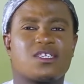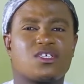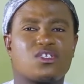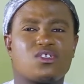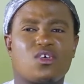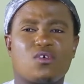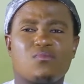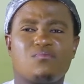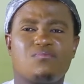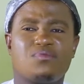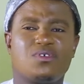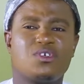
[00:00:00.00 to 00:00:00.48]
It's
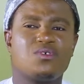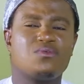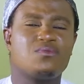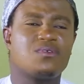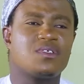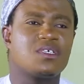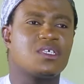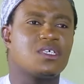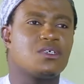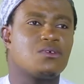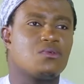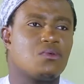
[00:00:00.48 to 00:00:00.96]
not
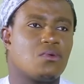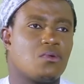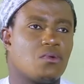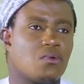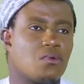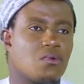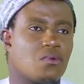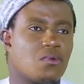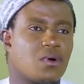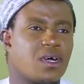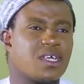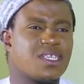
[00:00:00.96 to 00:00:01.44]
beauty,
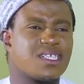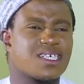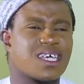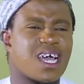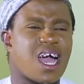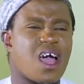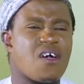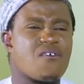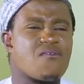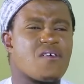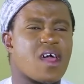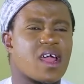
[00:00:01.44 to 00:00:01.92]
oh. It's
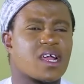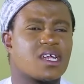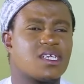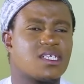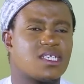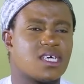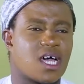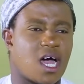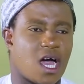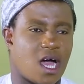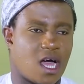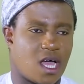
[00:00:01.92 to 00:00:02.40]

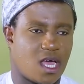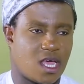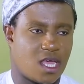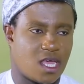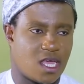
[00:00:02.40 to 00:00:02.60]
character.